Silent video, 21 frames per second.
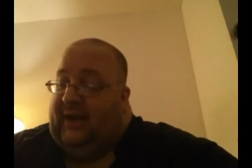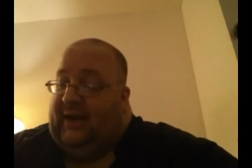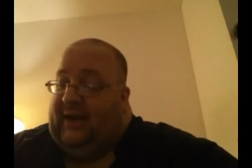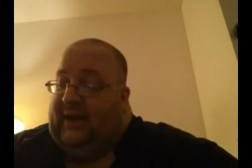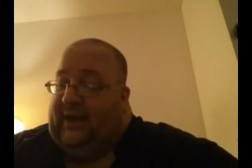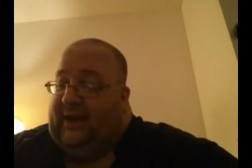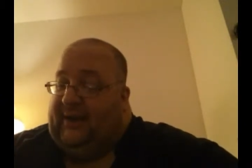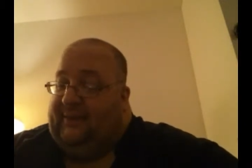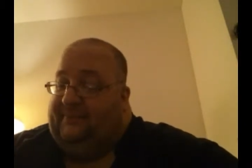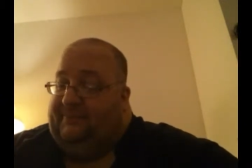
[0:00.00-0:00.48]

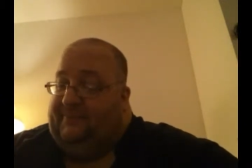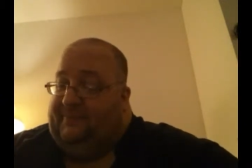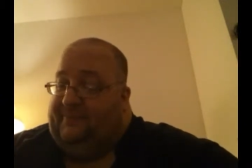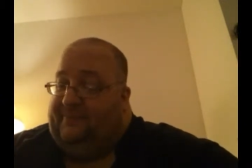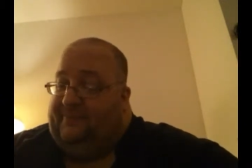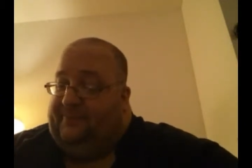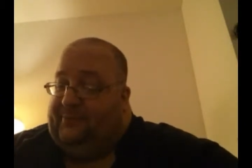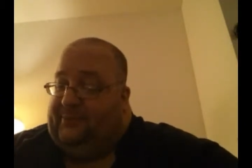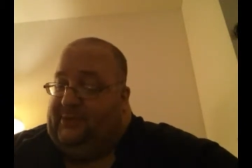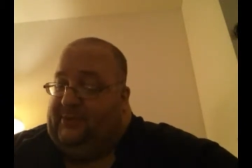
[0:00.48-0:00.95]
Uh,
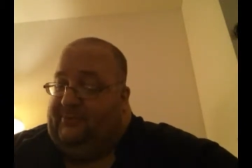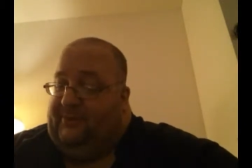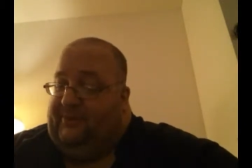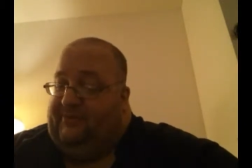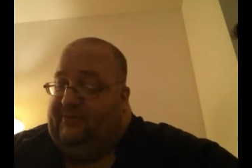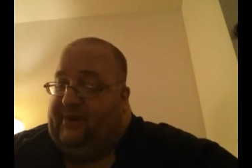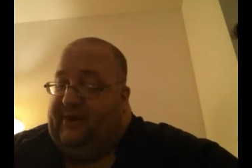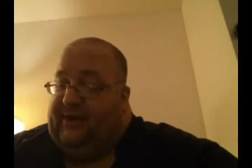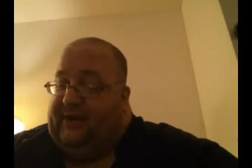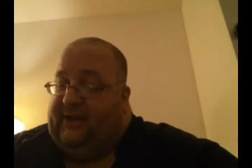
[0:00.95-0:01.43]
to
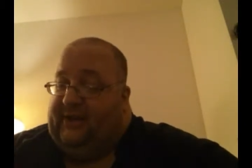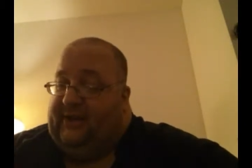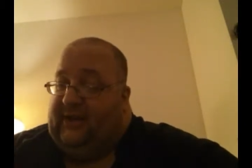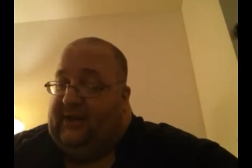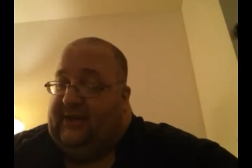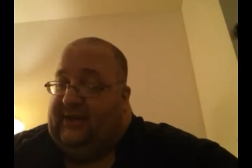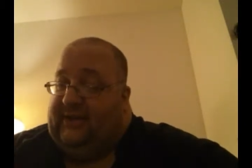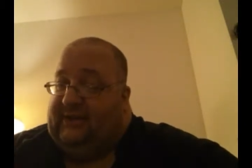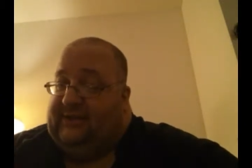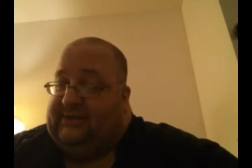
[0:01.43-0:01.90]
be frankly
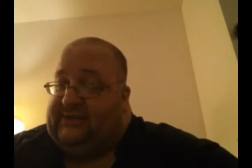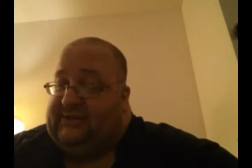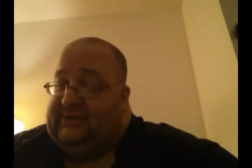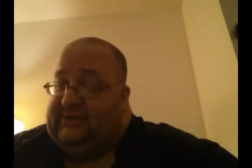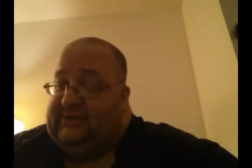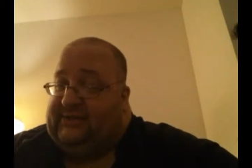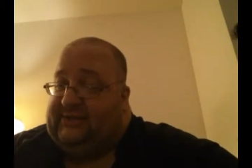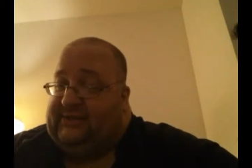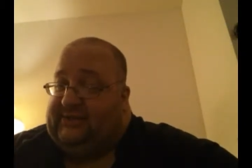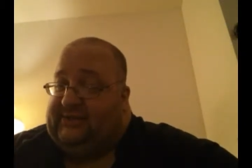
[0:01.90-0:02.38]

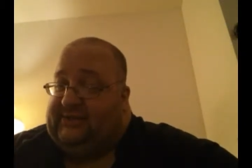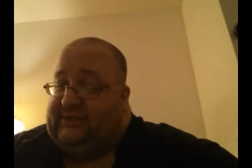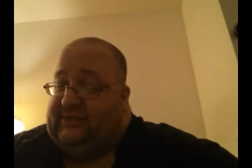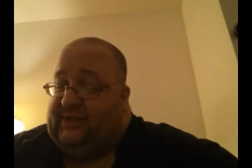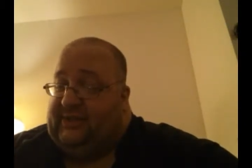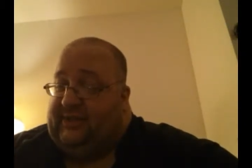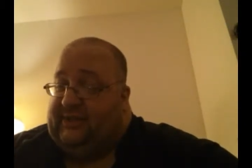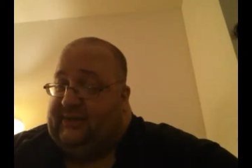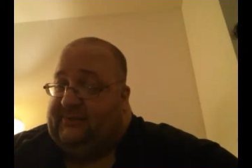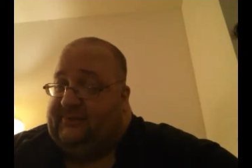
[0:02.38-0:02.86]
honest, this
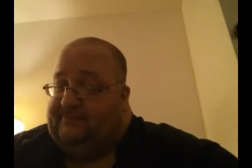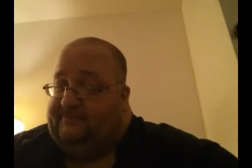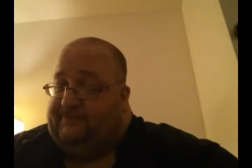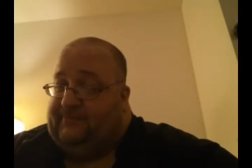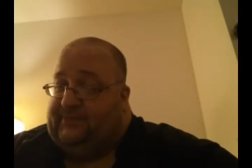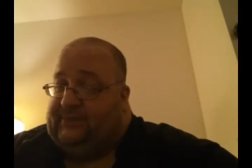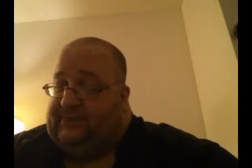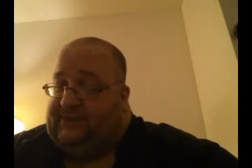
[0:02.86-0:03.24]
um,